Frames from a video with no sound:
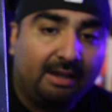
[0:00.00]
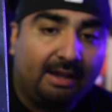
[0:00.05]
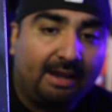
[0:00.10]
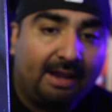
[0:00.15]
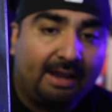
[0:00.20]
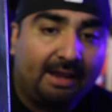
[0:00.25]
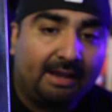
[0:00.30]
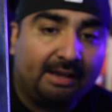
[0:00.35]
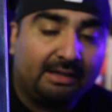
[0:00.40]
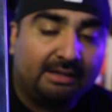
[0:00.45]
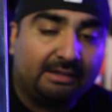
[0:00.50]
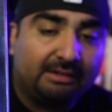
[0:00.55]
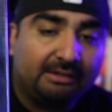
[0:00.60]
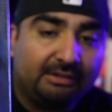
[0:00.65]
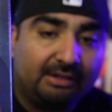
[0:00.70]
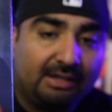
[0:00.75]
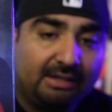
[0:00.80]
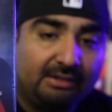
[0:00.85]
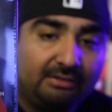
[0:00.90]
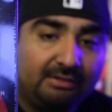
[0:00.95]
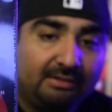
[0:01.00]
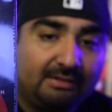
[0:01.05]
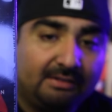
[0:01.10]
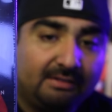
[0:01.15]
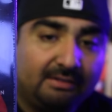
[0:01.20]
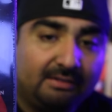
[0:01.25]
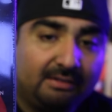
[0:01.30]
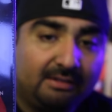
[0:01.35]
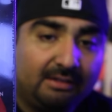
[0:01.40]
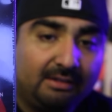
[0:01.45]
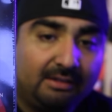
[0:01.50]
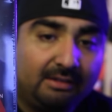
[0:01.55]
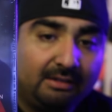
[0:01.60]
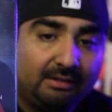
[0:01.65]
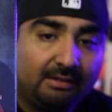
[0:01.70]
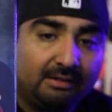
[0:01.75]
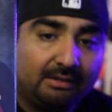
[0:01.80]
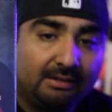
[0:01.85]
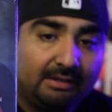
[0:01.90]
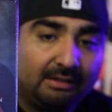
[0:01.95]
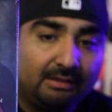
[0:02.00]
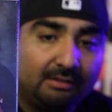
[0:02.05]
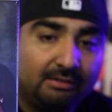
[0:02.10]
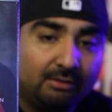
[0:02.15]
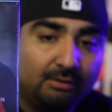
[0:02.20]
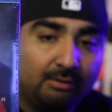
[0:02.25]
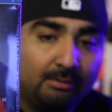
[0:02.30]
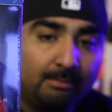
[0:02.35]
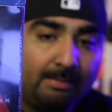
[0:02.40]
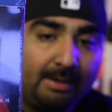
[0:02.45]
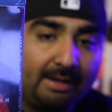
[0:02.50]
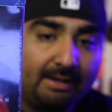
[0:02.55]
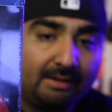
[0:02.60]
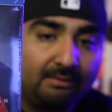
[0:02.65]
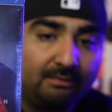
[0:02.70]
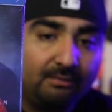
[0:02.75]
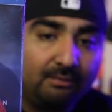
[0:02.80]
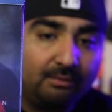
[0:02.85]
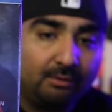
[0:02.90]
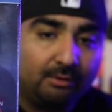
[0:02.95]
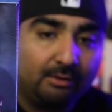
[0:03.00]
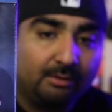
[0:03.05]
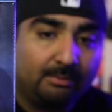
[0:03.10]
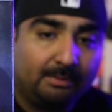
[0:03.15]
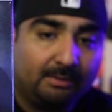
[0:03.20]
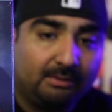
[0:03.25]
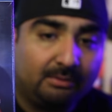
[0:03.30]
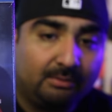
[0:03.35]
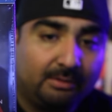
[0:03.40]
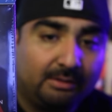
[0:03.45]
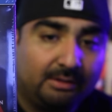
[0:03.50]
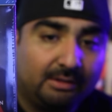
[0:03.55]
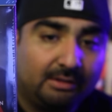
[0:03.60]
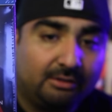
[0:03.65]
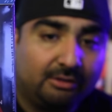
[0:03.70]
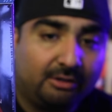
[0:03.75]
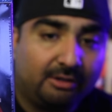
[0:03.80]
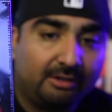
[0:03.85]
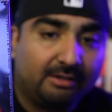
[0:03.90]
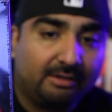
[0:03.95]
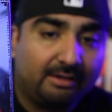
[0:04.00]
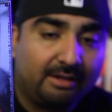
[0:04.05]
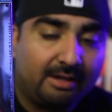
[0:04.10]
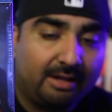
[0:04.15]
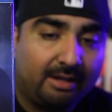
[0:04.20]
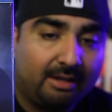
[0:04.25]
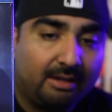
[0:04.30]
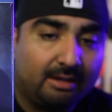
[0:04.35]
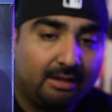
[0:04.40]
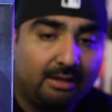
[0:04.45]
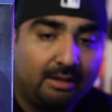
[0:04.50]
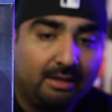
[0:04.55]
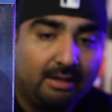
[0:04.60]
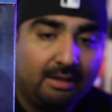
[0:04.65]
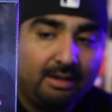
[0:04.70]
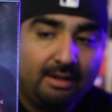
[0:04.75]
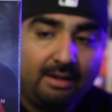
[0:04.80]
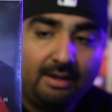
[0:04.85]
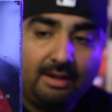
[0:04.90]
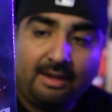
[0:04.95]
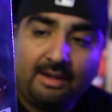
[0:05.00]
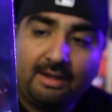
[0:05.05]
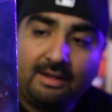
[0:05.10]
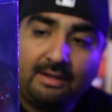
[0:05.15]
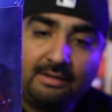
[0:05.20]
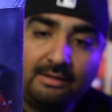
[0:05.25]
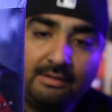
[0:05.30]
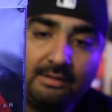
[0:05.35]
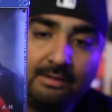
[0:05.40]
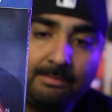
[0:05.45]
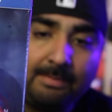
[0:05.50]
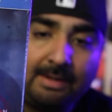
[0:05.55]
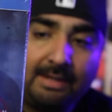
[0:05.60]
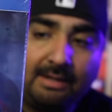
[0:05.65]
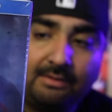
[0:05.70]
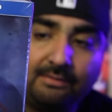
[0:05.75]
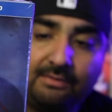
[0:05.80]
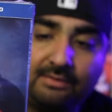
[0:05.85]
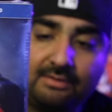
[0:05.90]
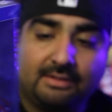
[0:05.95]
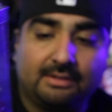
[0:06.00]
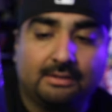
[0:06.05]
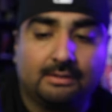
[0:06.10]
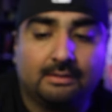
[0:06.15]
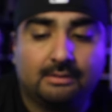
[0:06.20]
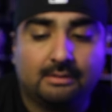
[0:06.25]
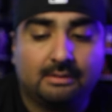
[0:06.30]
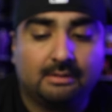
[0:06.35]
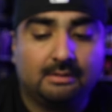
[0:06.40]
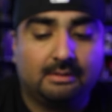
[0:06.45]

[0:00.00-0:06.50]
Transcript: And as you can see, it's going back and forth between the Dark Knight and the Man of Steel.